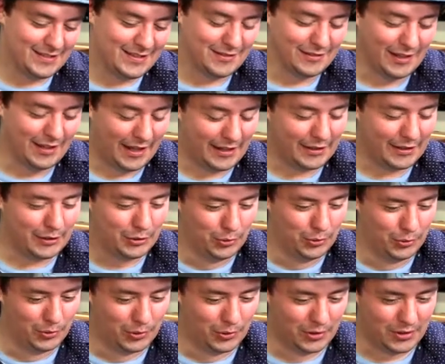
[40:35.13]
Let it
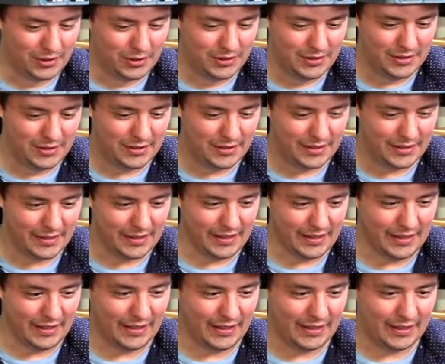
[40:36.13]
cool,
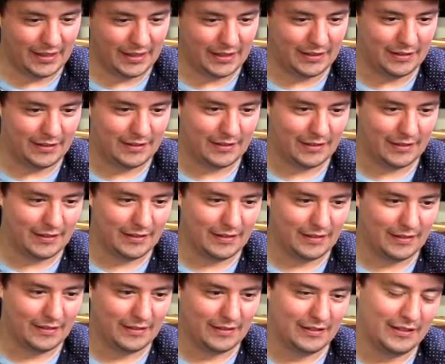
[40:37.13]
and
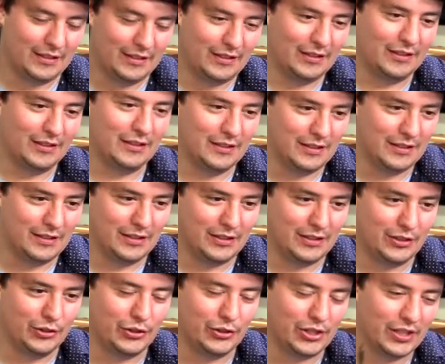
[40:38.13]

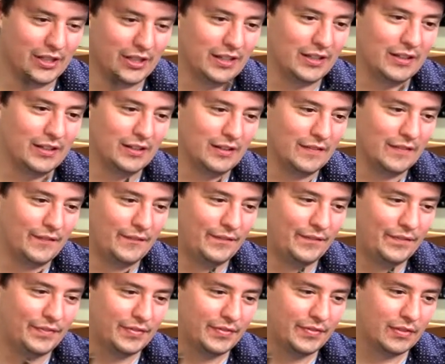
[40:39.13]
you could
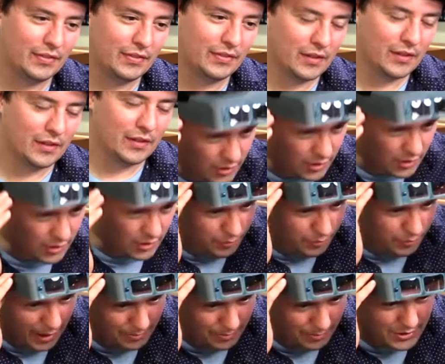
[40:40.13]

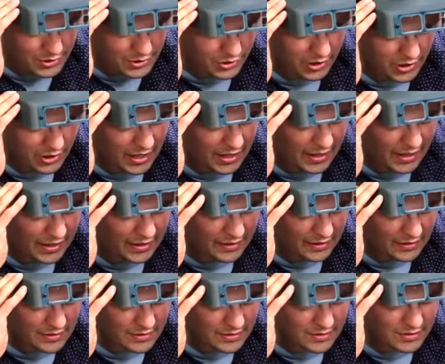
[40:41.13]
probably try
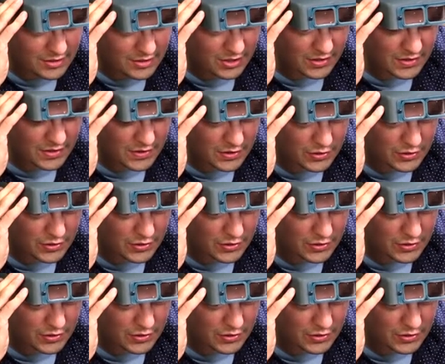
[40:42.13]
just